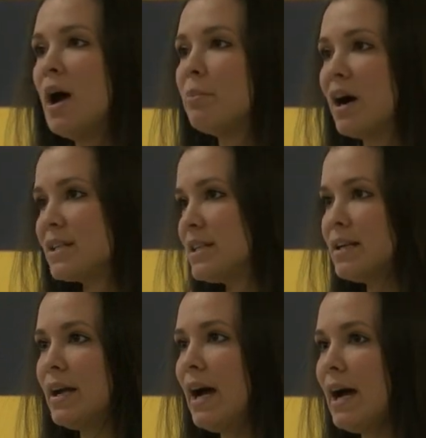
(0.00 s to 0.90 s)

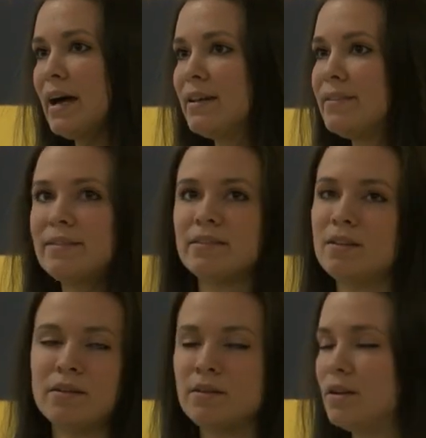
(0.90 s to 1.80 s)
Brockton has
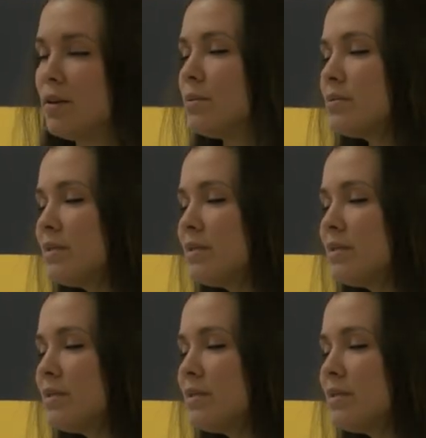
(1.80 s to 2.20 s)
you know,